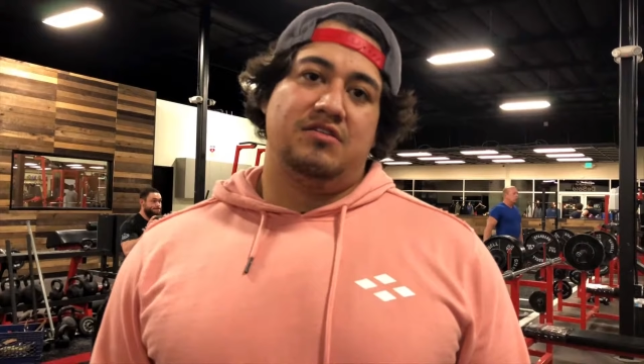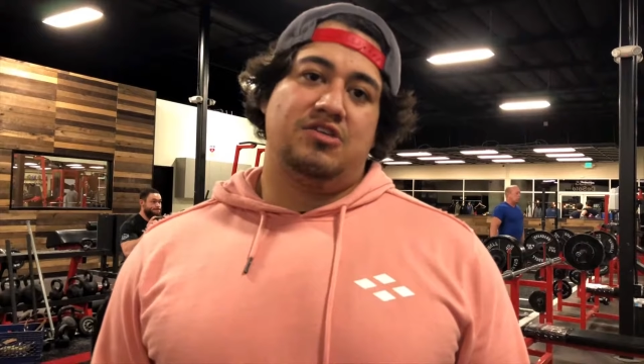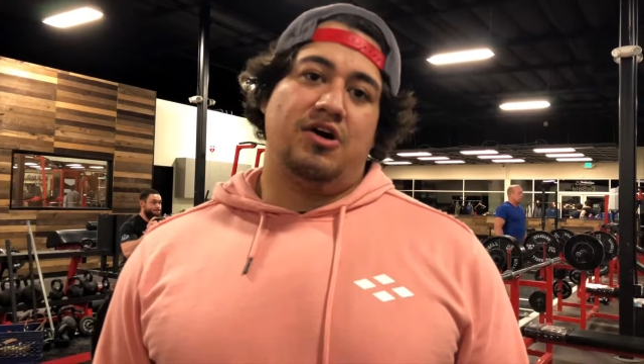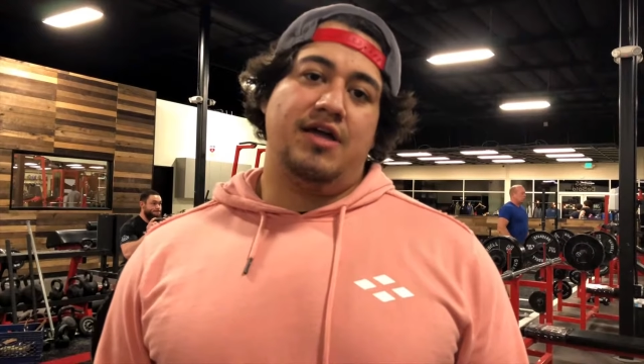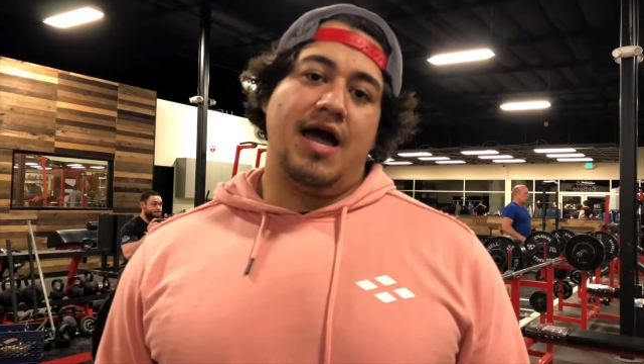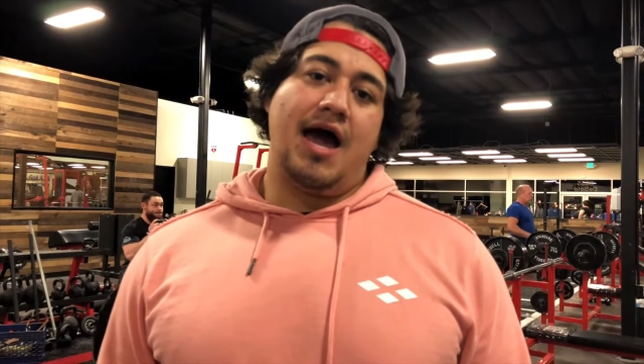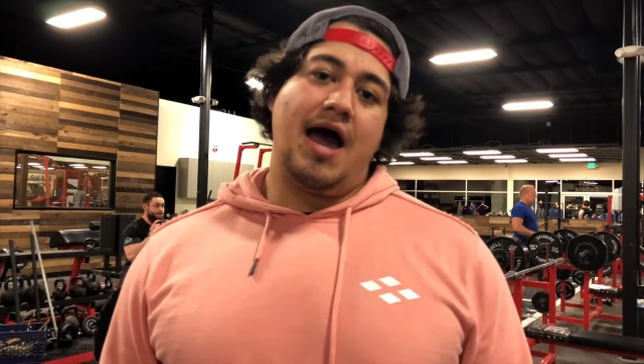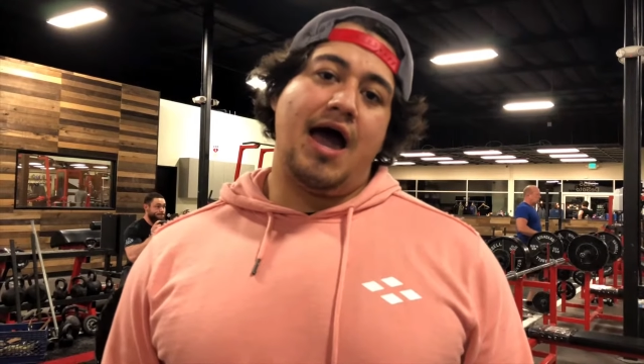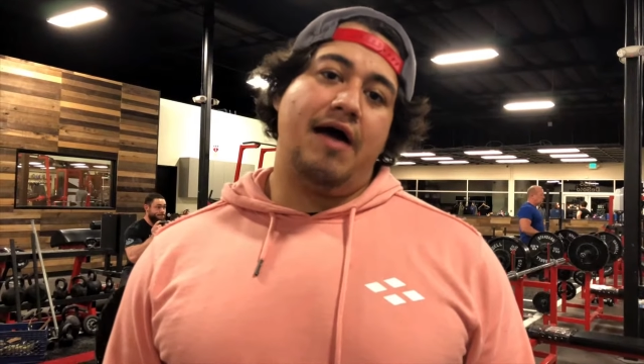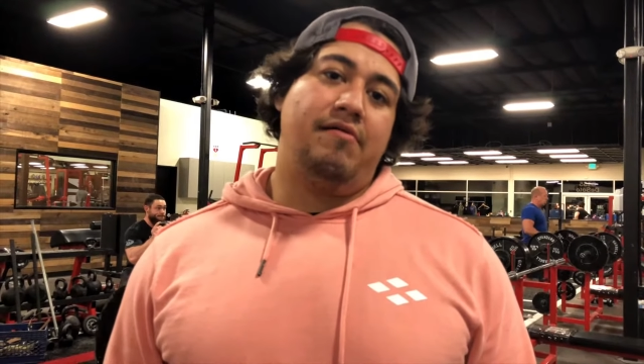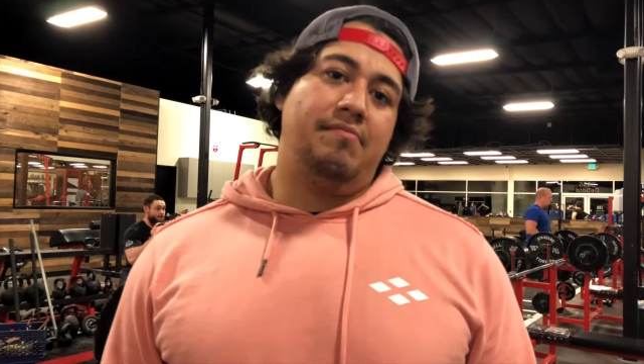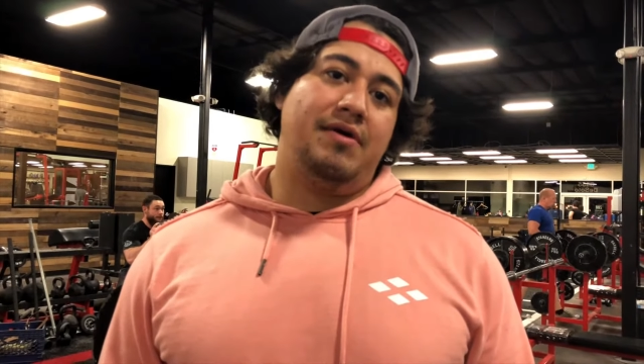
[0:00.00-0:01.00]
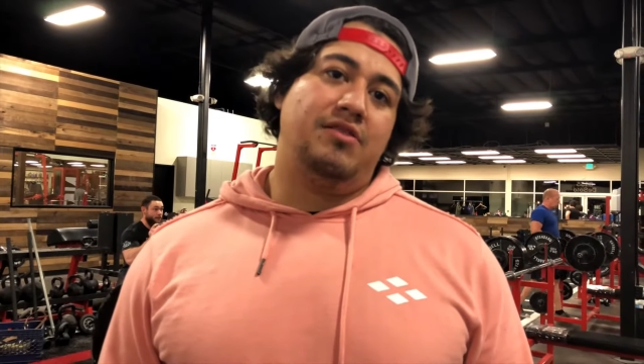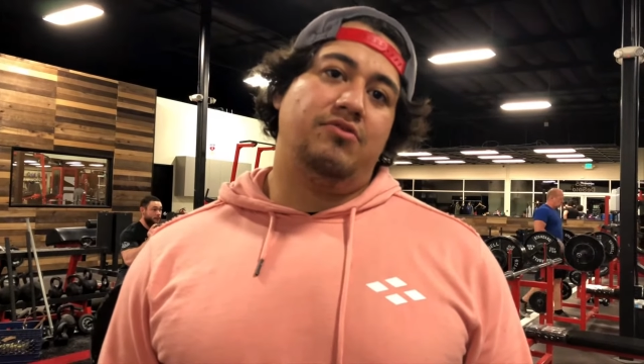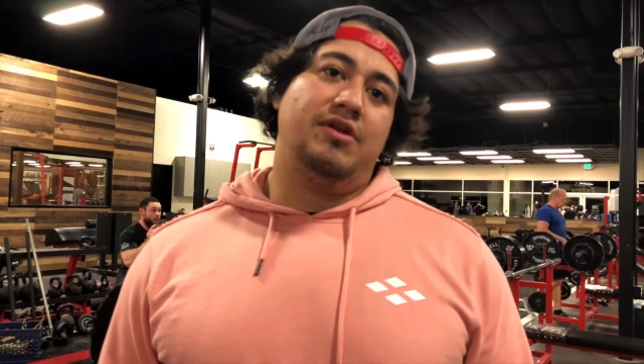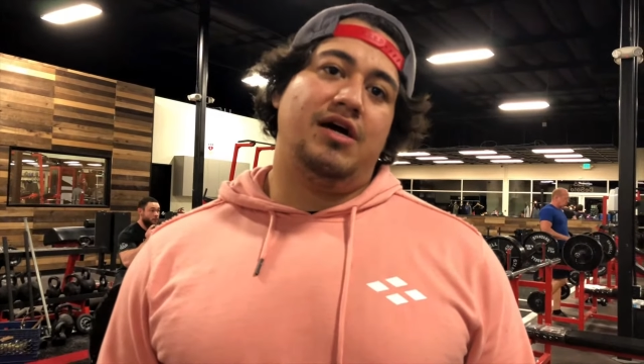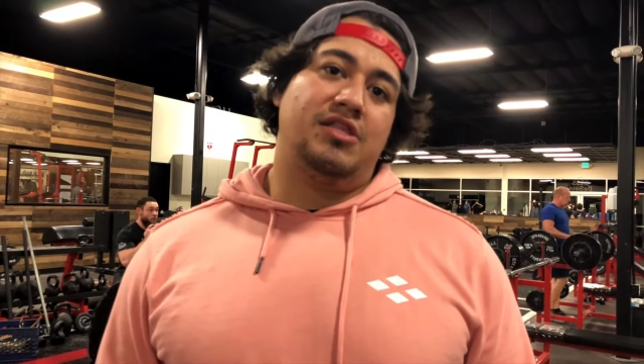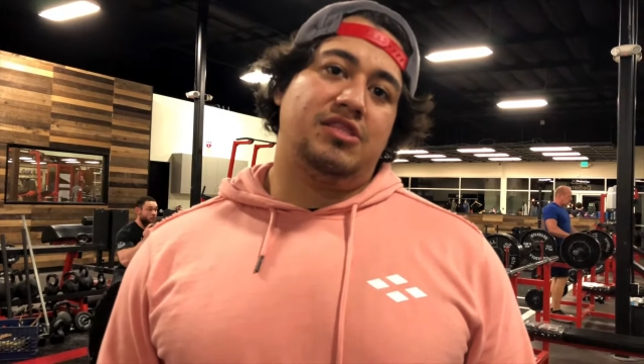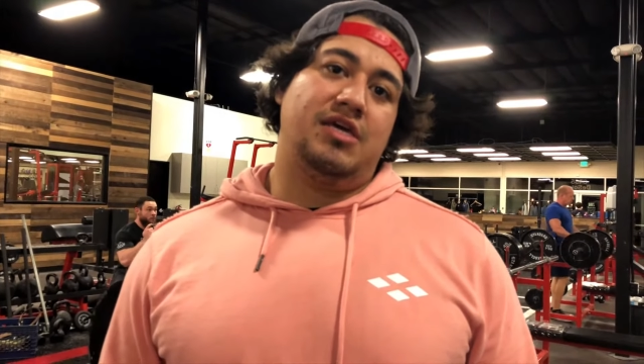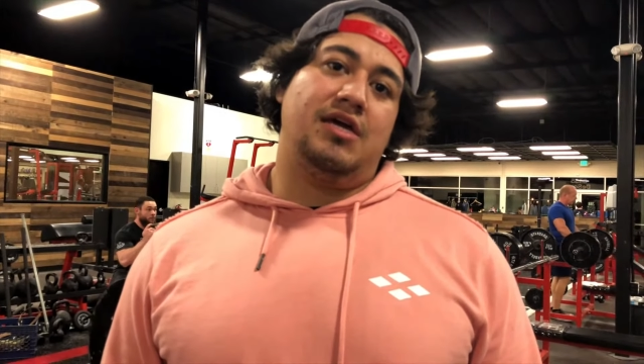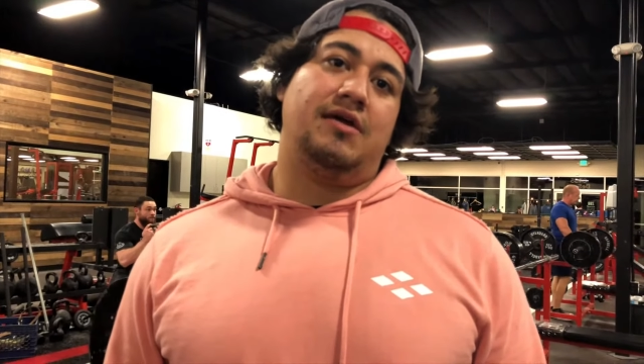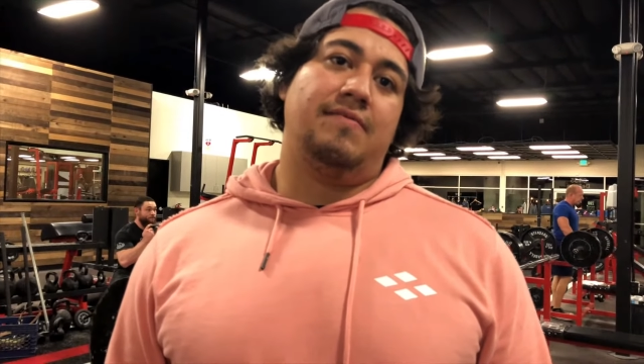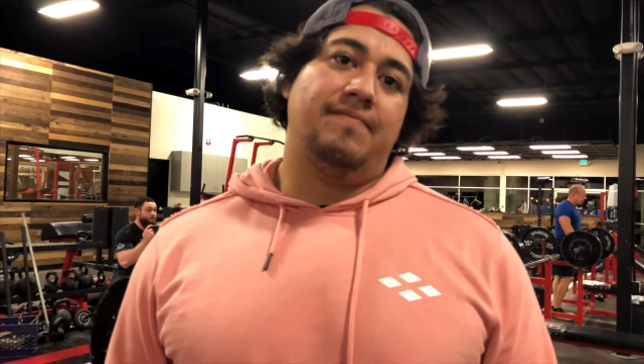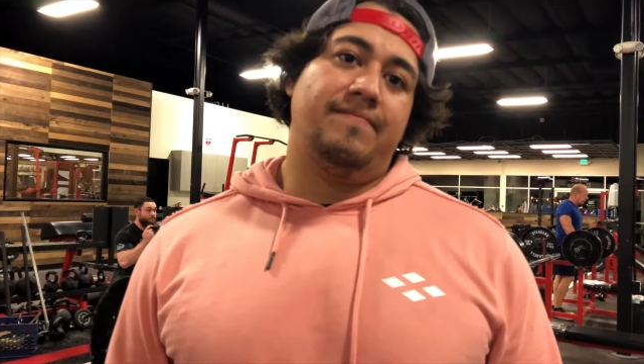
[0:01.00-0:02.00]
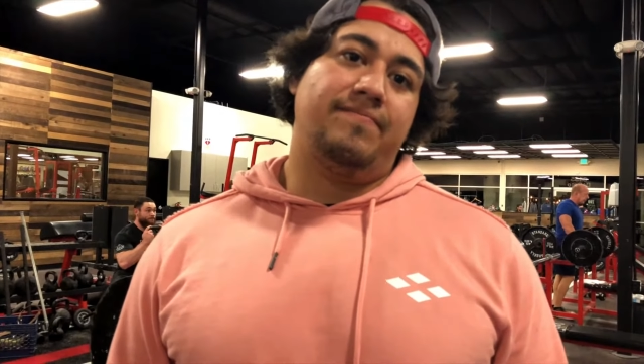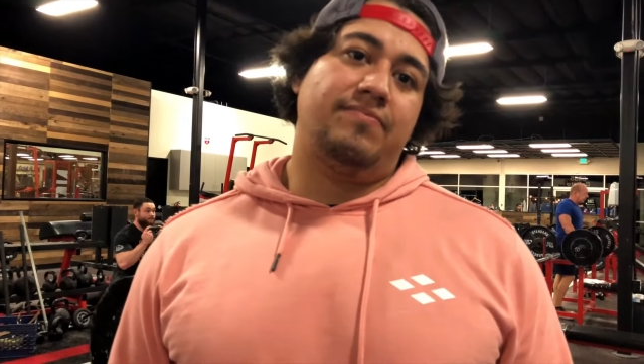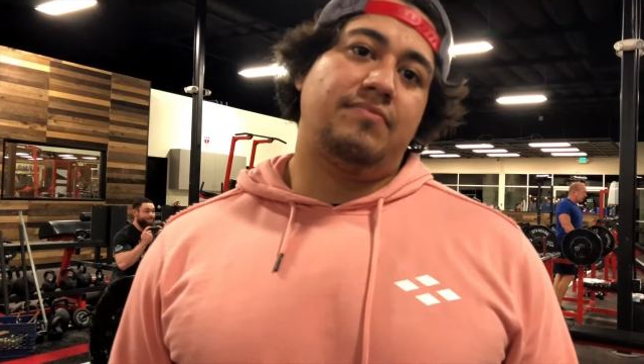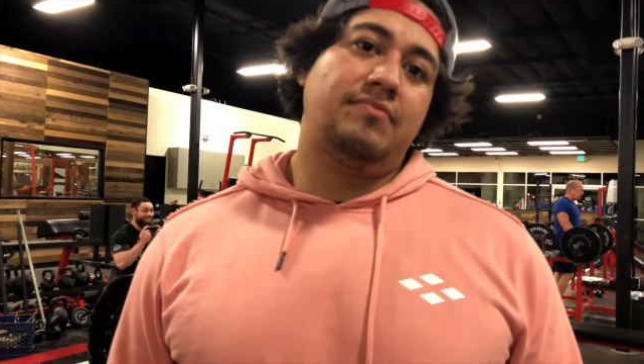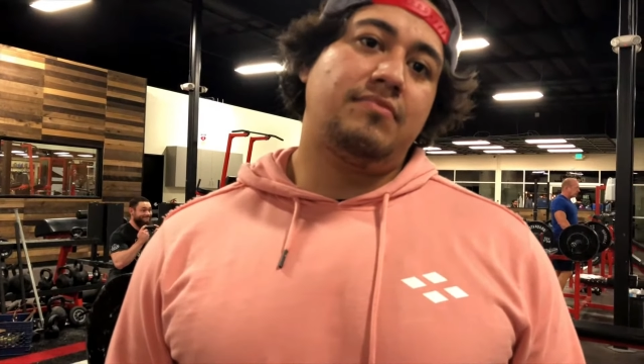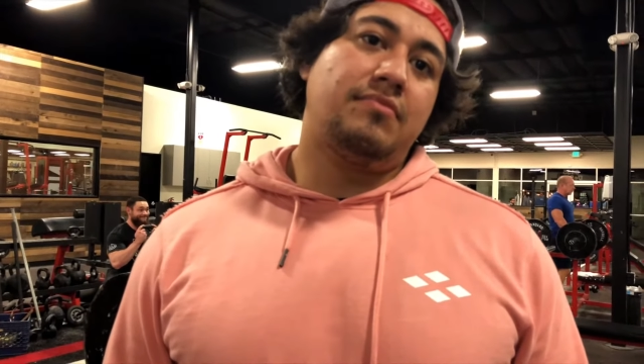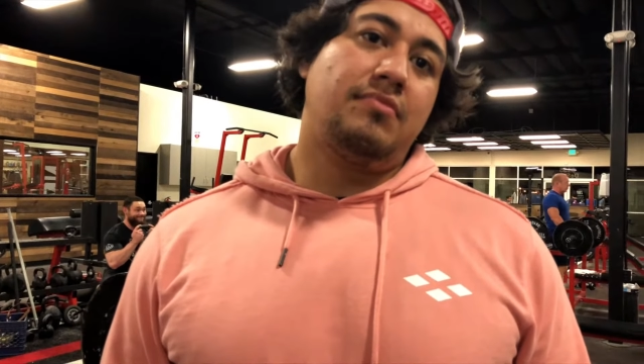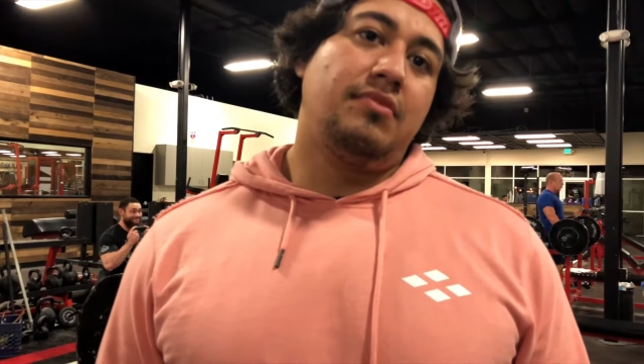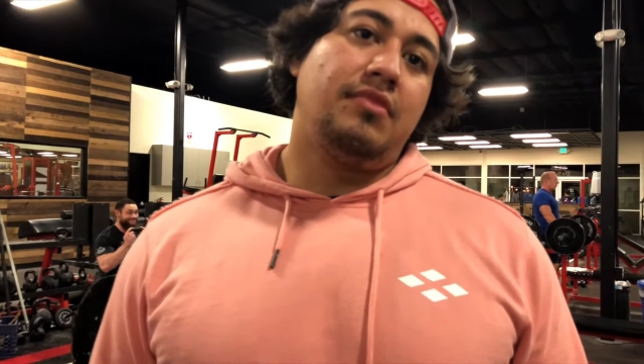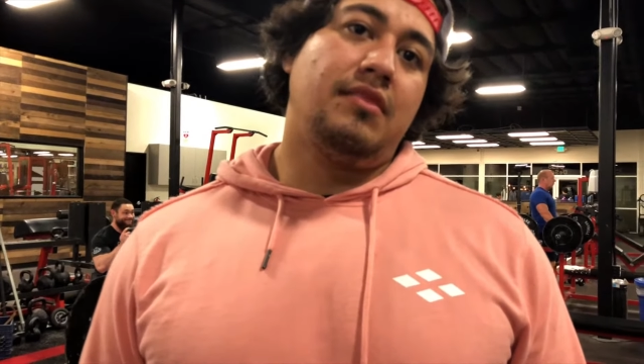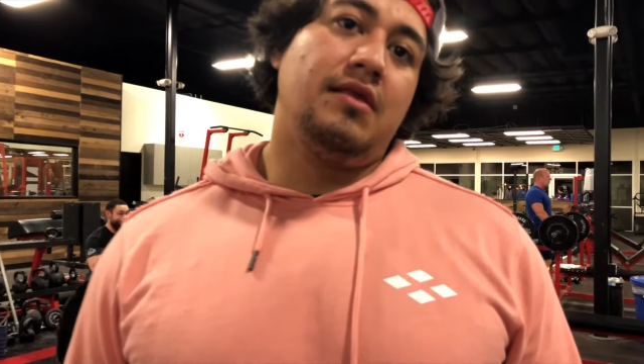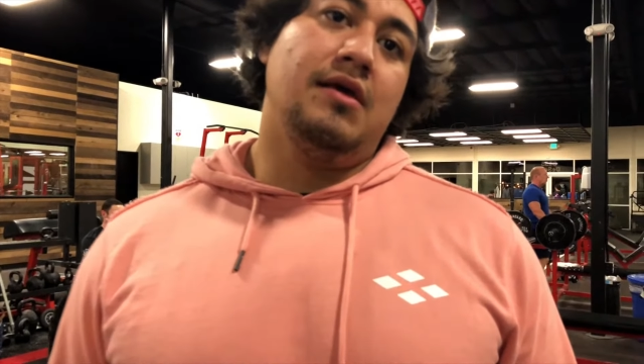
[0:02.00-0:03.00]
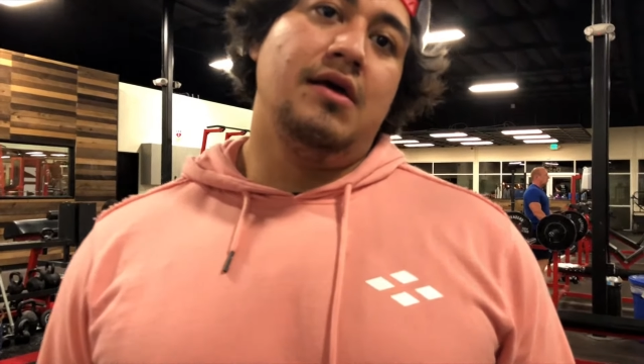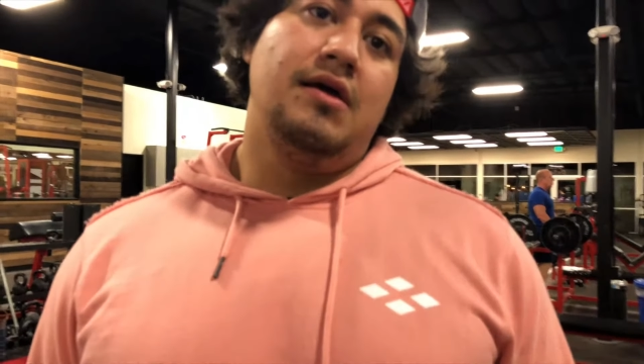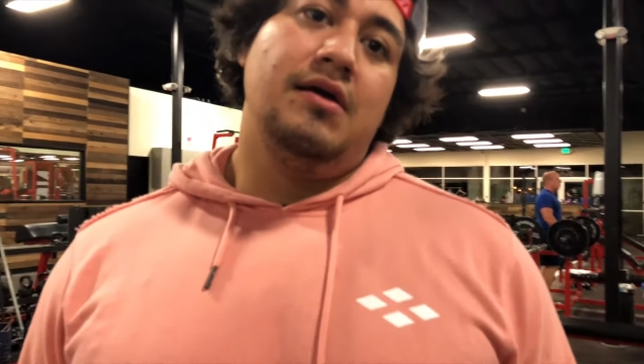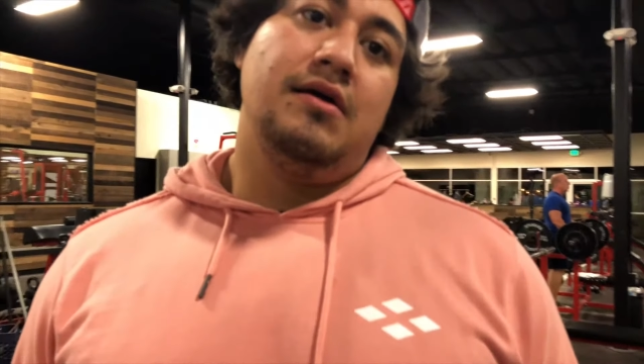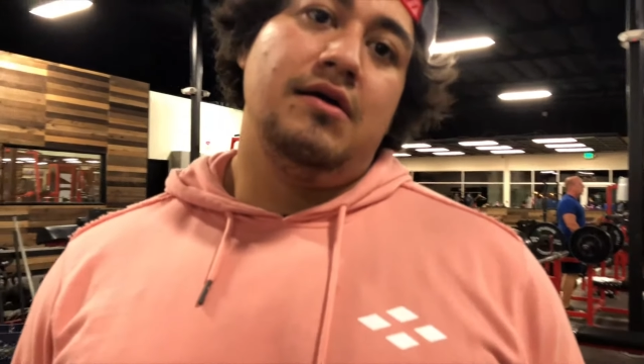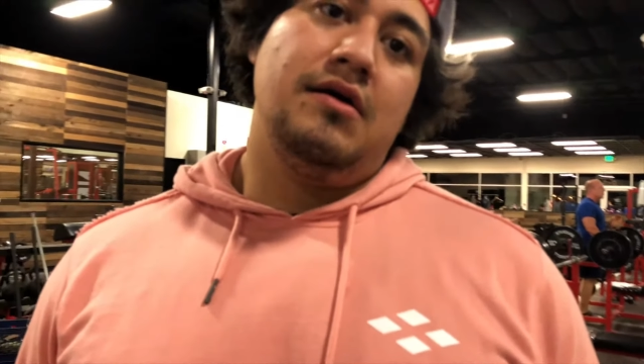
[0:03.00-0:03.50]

So yeah, I haven't been you doing You know how I know you need keto in your life?